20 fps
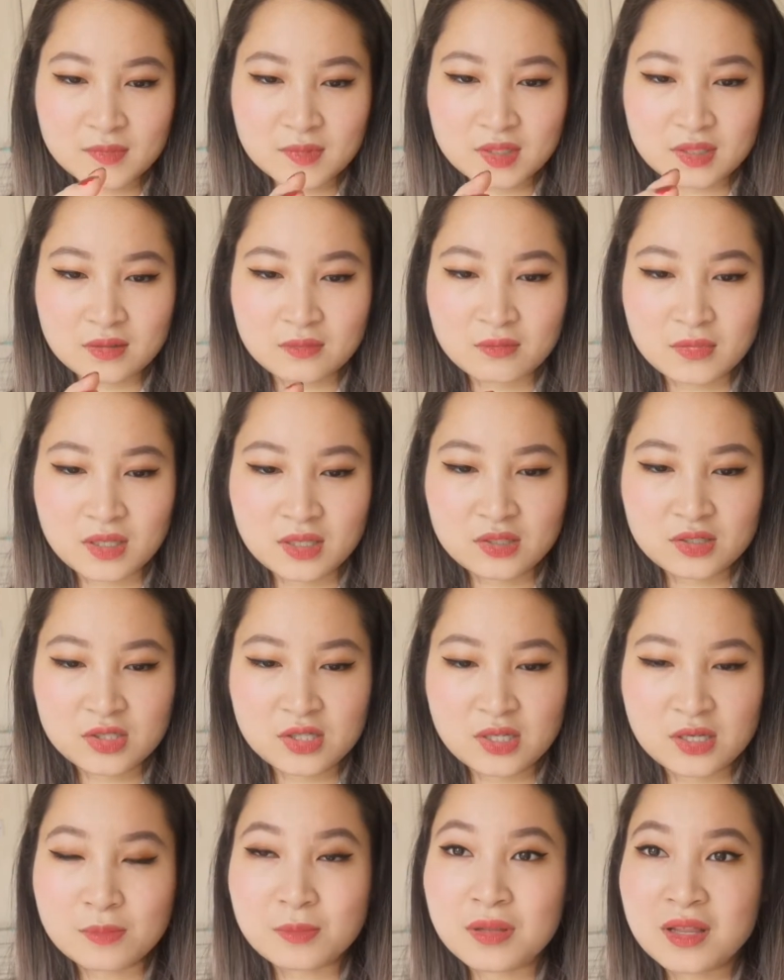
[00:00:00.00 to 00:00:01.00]
I
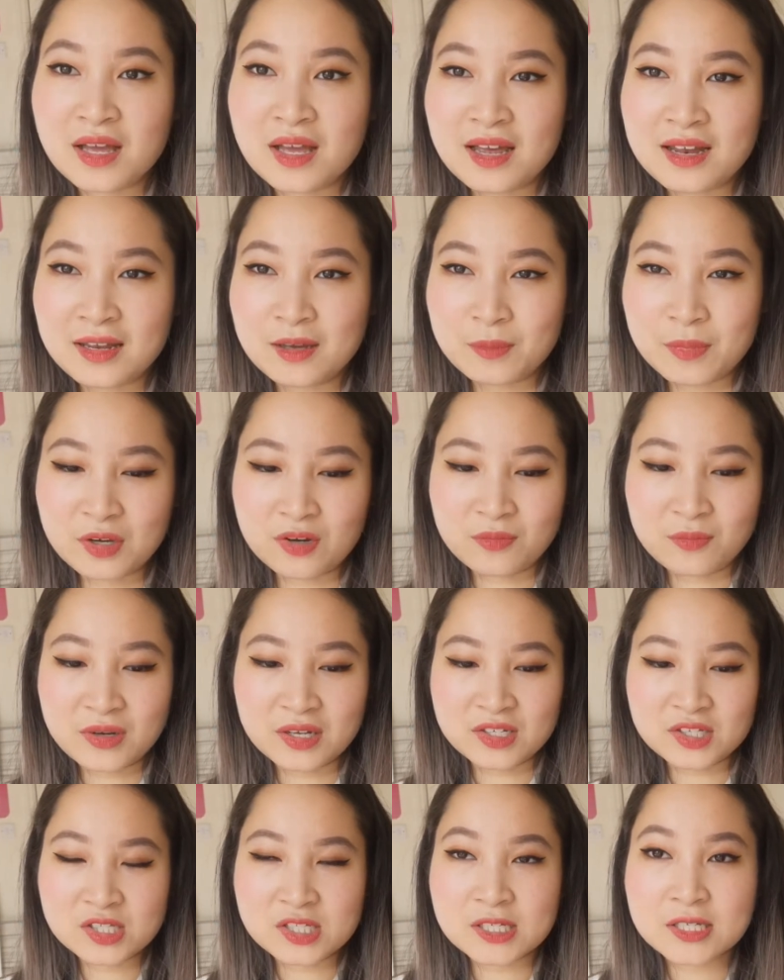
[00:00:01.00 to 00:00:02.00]
actually apply a little bit on my
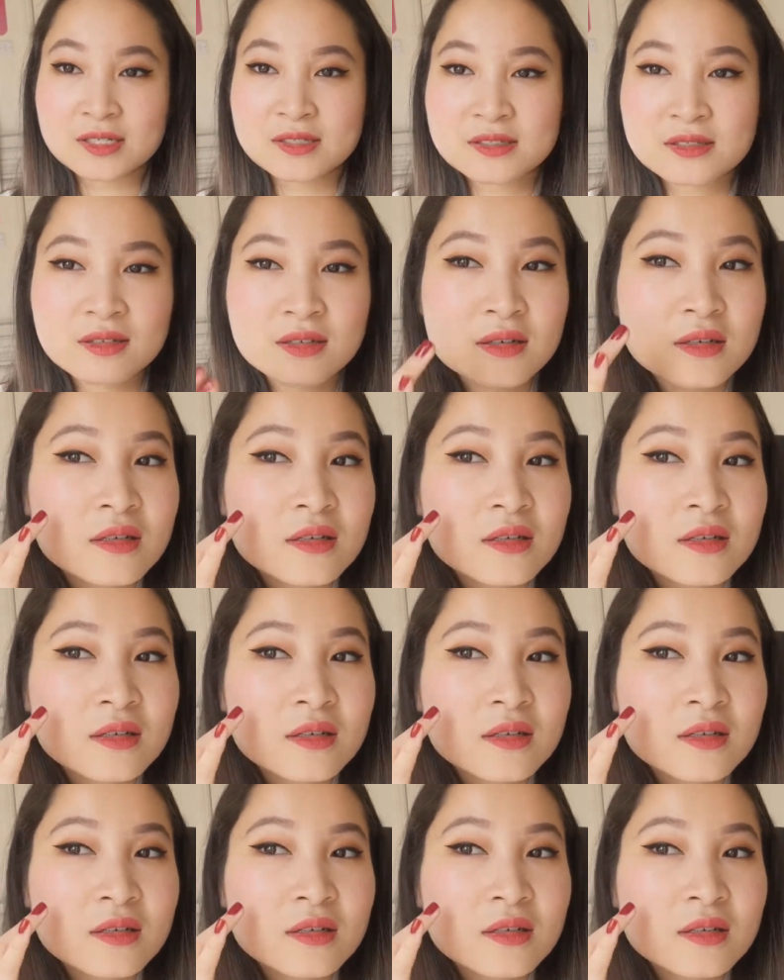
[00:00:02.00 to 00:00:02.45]
cheeks.